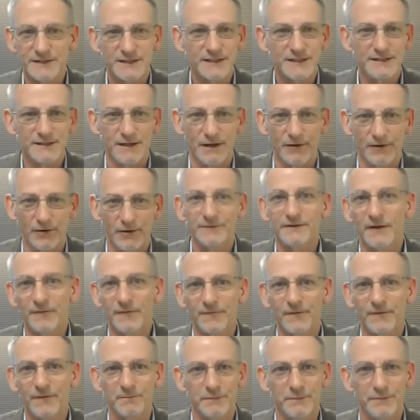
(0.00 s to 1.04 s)
are all
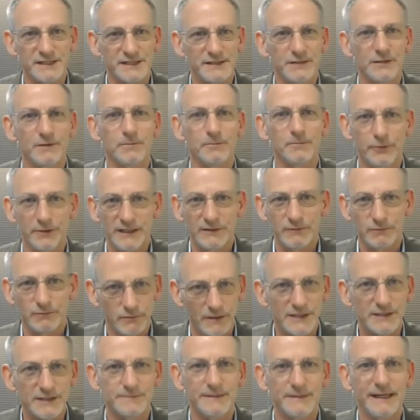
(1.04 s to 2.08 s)
different, but still pretty
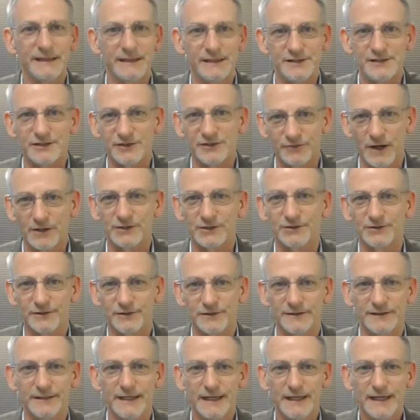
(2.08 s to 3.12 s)
regimented and structured,
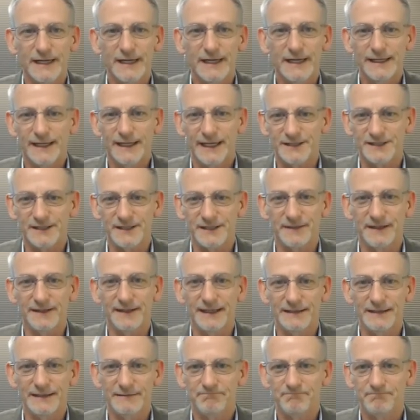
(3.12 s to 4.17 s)
and it's something
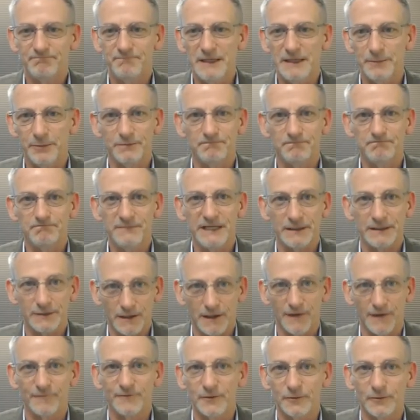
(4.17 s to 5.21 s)
that people get
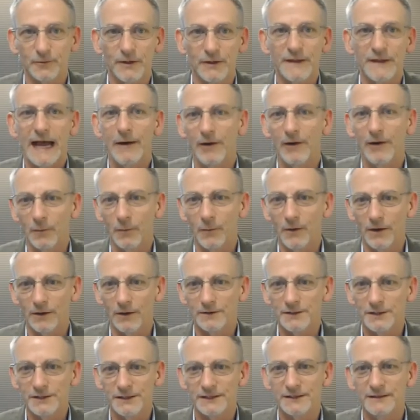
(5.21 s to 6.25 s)
comfortable with how it
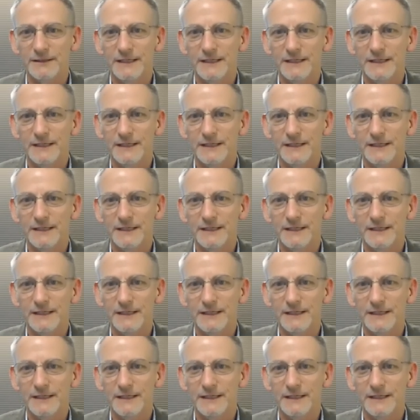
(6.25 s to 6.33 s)
works. And